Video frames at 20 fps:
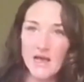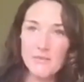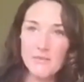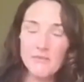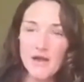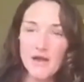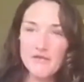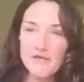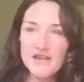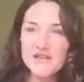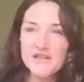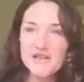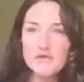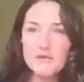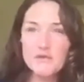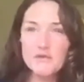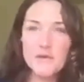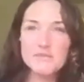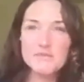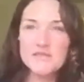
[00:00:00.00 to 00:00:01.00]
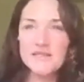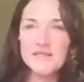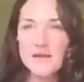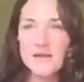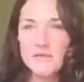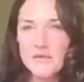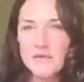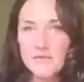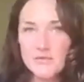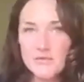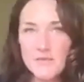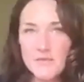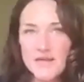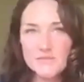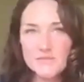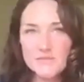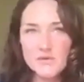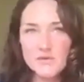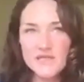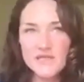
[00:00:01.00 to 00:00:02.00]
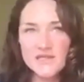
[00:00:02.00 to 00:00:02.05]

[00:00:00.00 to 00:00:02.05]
My original website with all my Sporty